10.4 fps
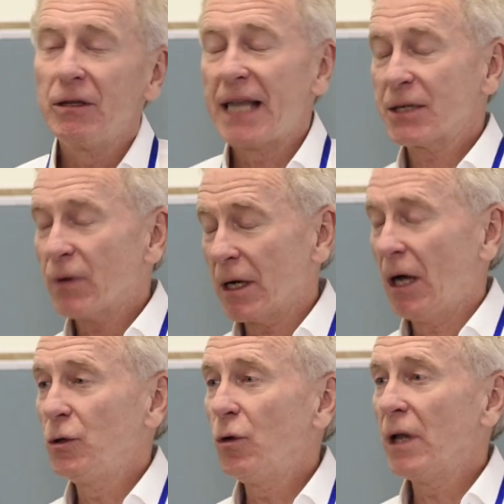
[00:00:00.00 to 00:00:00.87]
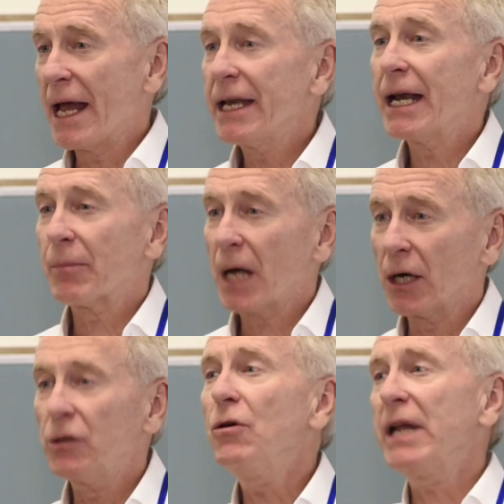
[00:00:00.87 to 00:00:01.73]
That's what Ellul ended up
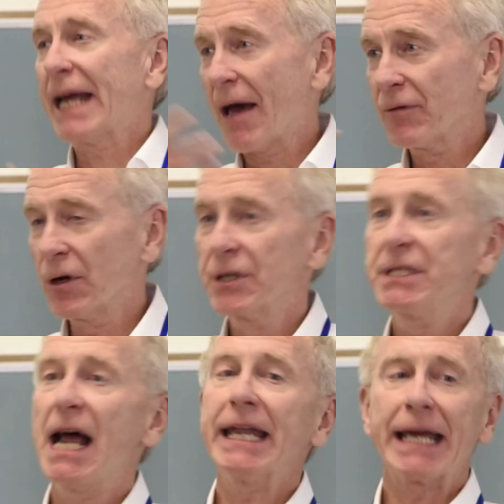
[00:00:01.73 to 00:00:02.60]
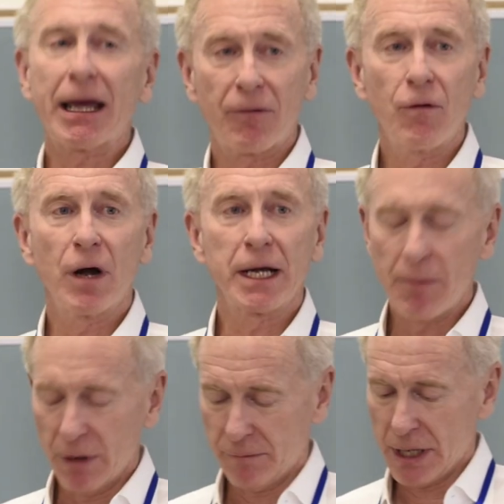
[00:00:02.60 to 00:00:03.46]
concluding after studying it for a
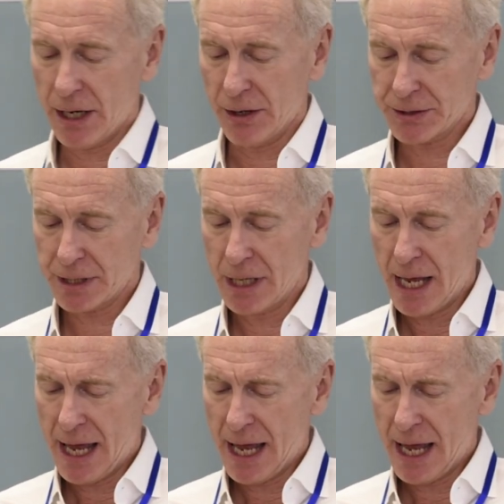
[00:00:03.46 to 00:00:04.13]
number of years.